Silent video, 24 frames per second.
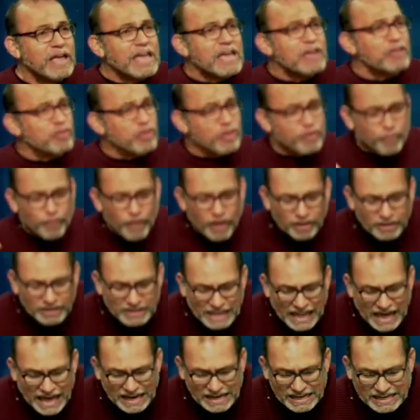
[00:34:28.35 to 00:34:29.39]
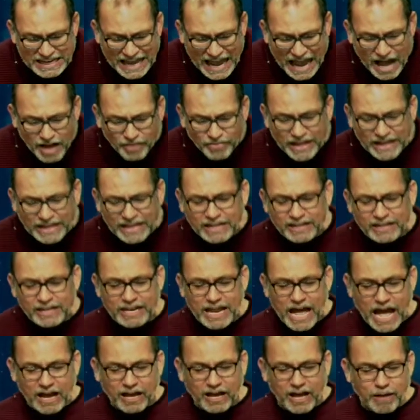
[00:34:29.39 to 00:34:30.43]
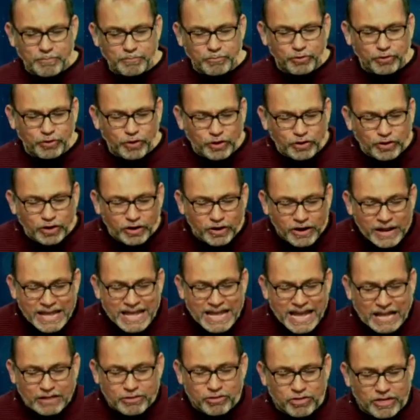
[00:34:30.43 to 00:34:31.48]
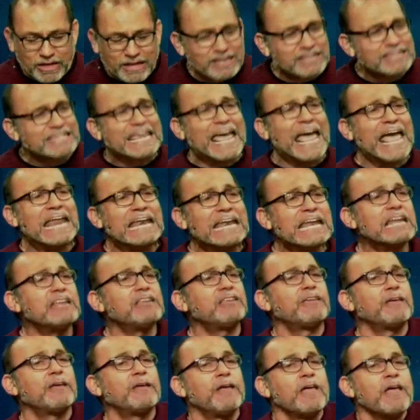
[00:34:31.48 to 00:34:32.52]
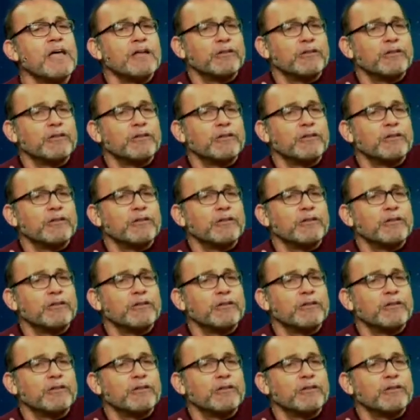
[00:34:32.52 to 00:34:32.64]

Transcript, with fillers: She felt let down that he did not come sooner, and she intended to,